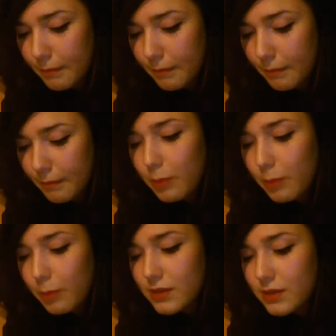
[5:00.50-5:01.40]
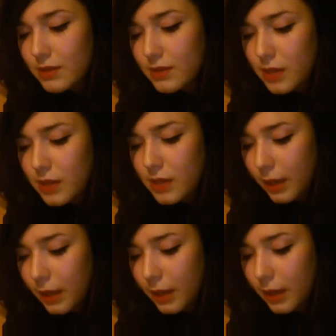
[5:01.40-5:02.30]
beside me, but
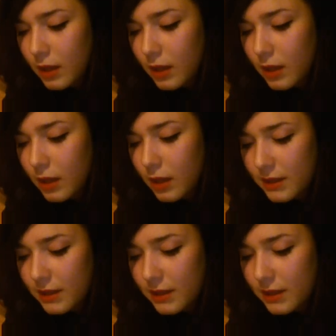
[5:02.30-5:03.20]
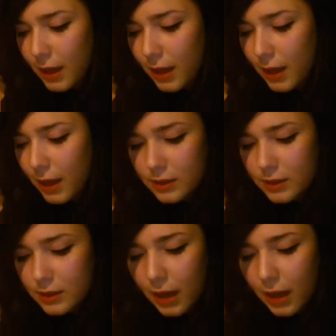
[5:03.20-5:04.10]
as if masked by my
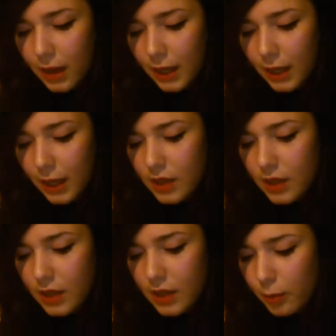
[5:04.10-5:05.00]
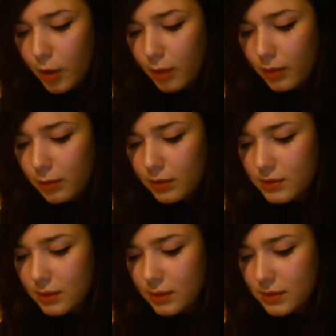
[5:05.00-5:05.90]
lights, the night like a permeable
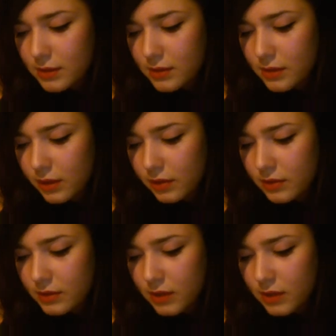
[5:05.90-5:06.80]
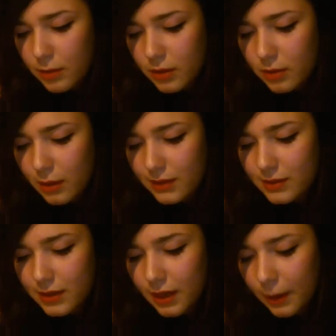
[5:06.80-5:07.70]
substance that could seep into my
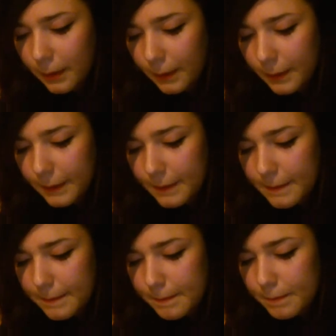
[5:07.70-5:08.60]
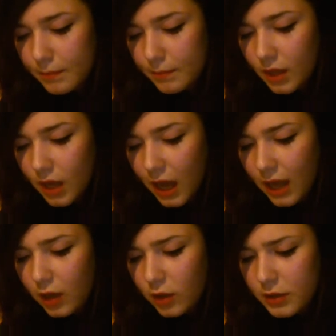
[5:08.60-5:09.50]
skin. I
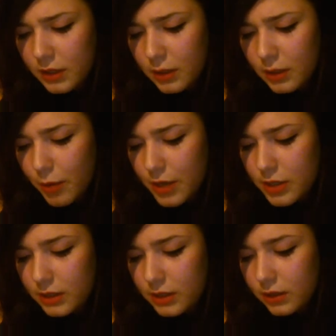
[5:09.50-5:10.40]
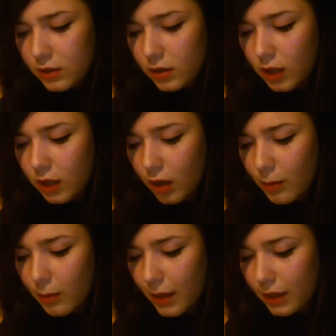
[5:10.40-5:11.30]
looked at the precious little clock
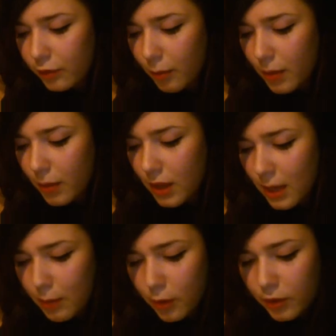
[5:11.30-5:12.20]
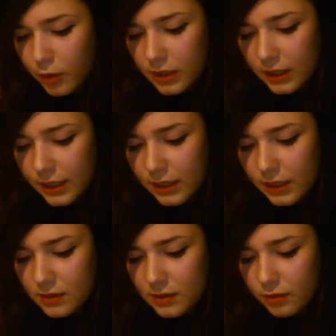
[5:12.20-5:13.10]
made from hypocritically
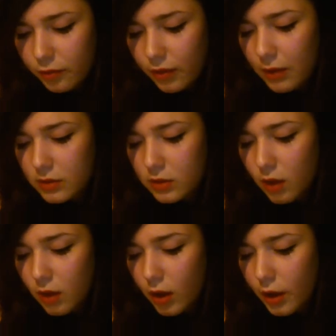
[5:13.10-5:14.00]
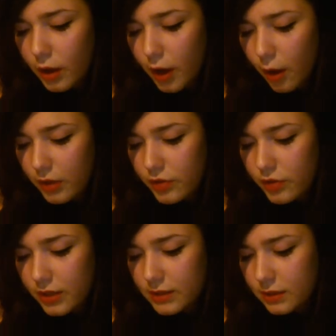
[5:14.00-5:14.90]
innocent flowers long ago in
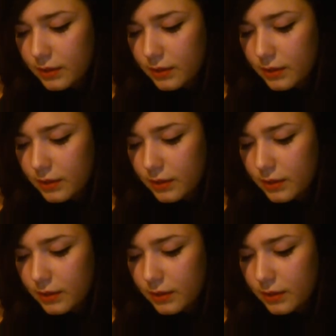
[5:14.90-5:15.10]
Dresden.